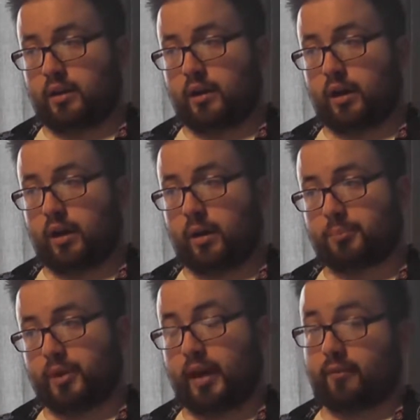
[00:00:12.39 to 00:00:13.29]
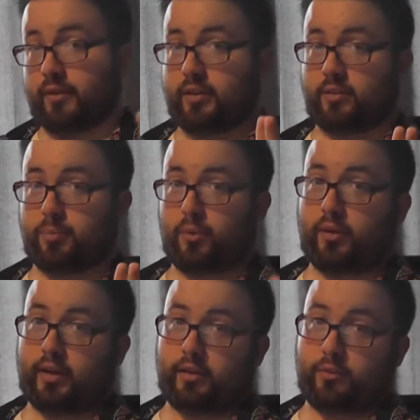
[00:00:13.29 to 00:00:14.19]
uh, I'm going to have to
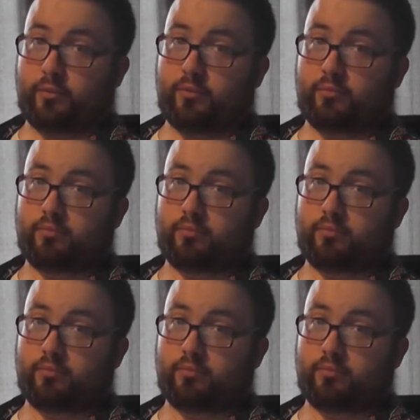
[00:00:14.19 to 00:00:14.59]
disappoint you.